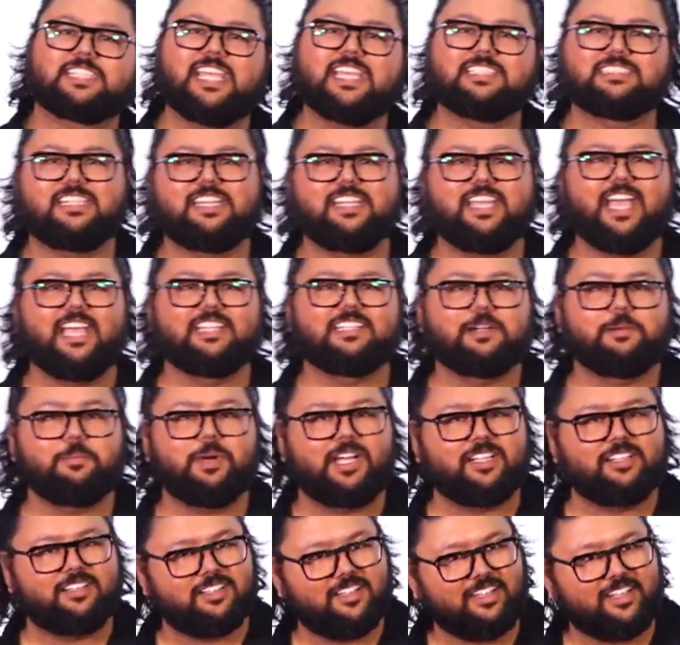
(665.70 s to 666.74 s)
KCD
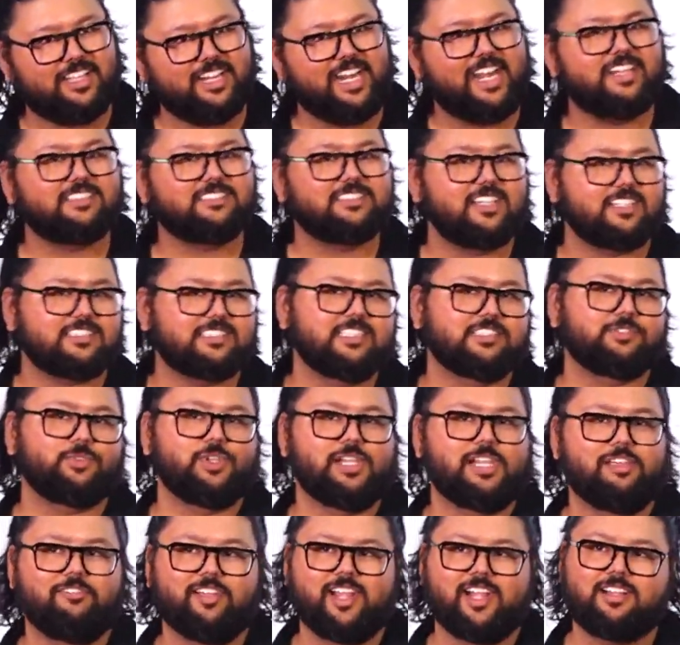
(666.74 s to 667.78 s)
Hyderabad a great, successful
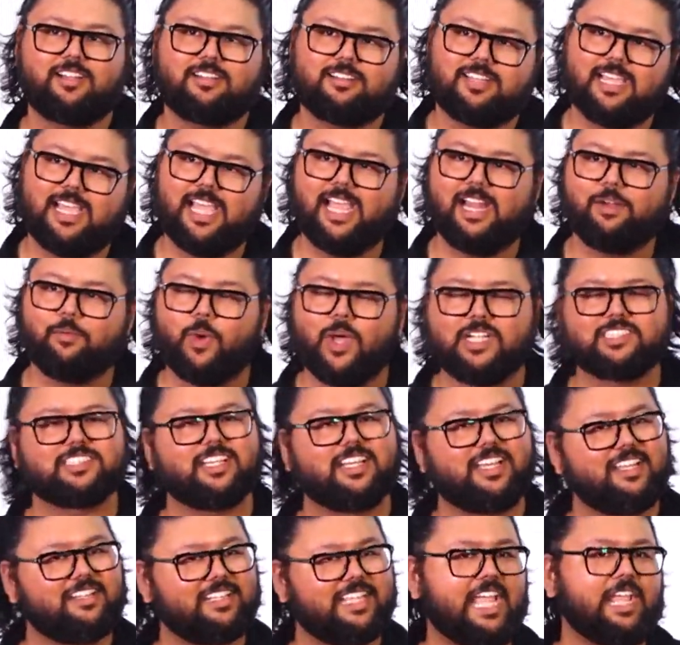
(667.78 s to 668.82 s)
event. And once
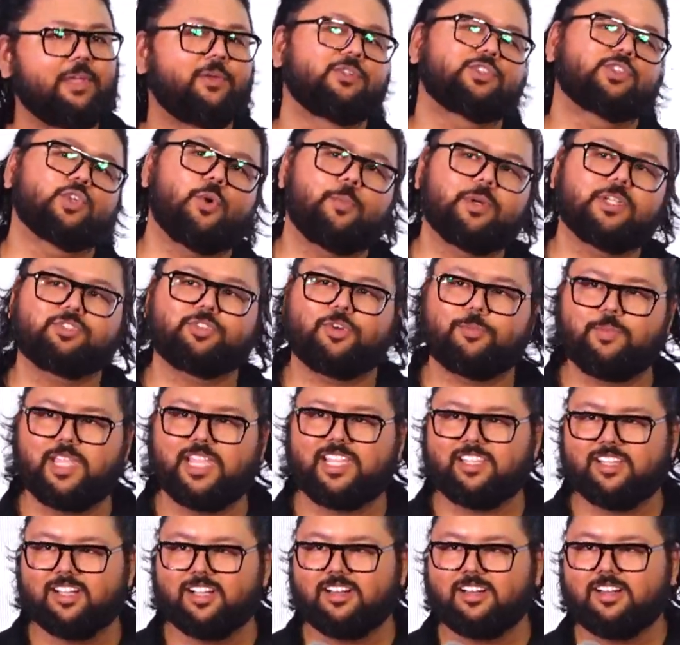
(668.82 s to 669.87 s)
again, thank you so much for being
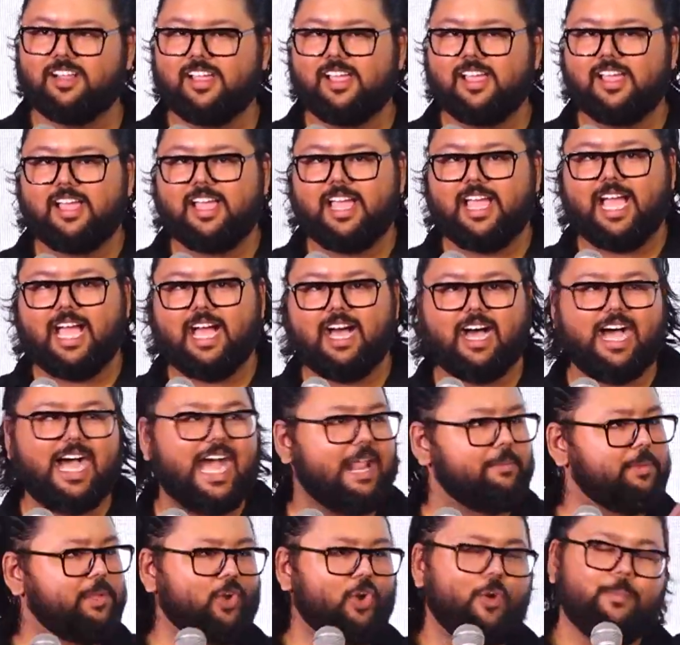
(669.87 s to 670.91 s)
here. I'll
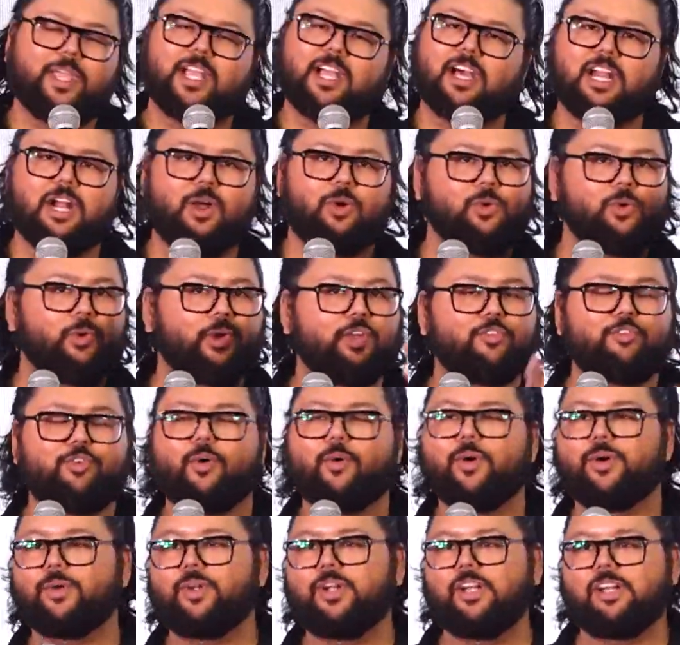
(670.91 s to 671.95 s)
be roaming around, looking
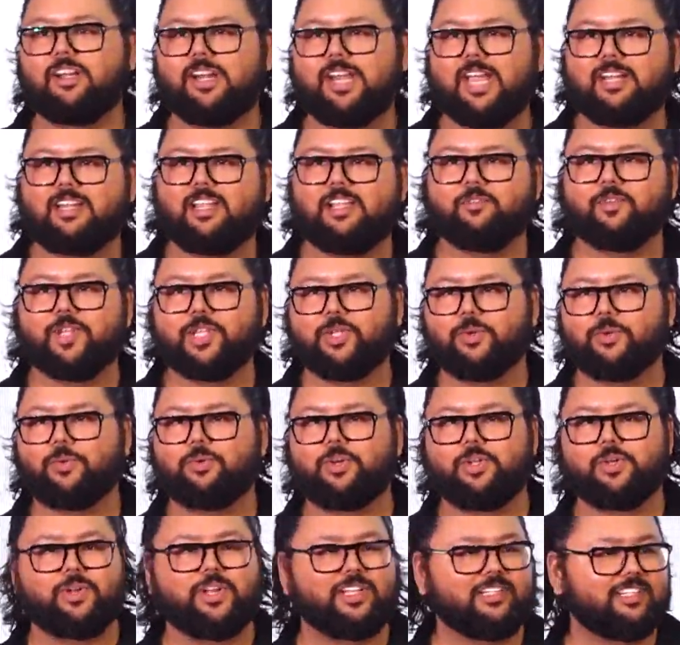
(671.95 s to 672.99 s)
forward to interacting with you
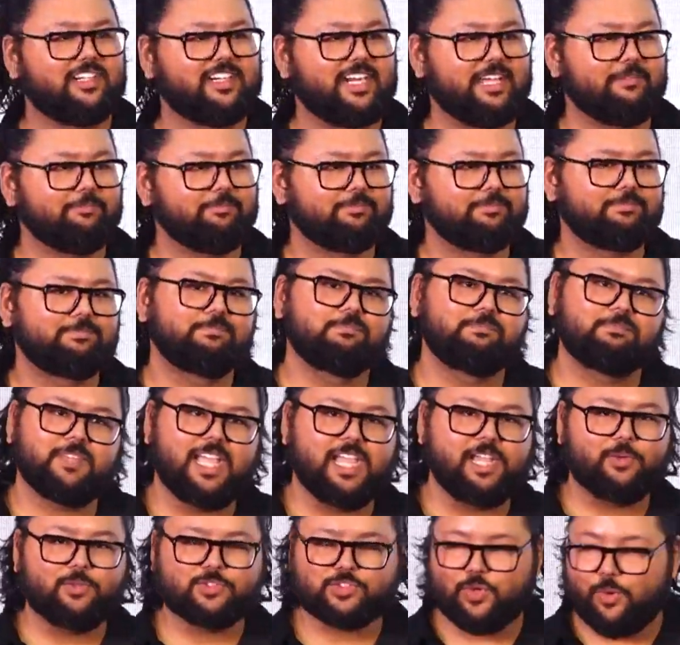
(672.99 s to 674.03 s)
during the day.
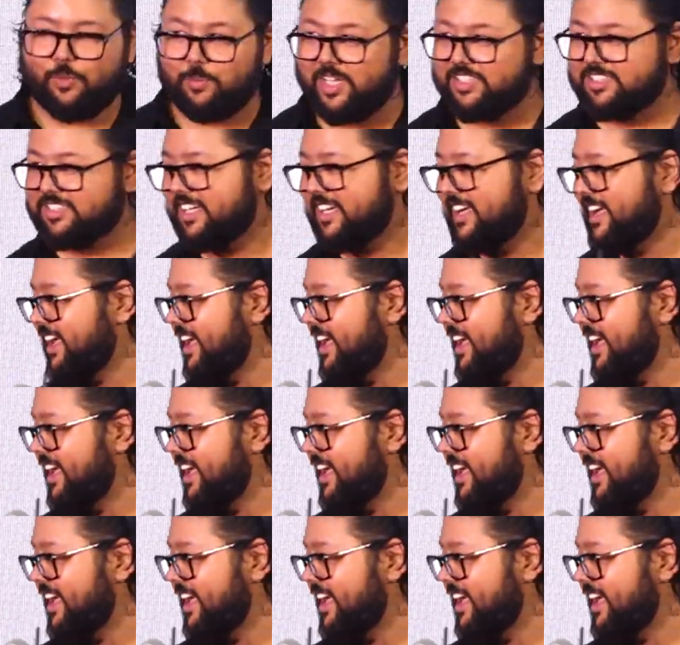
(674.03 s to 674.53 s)
Thank you so much.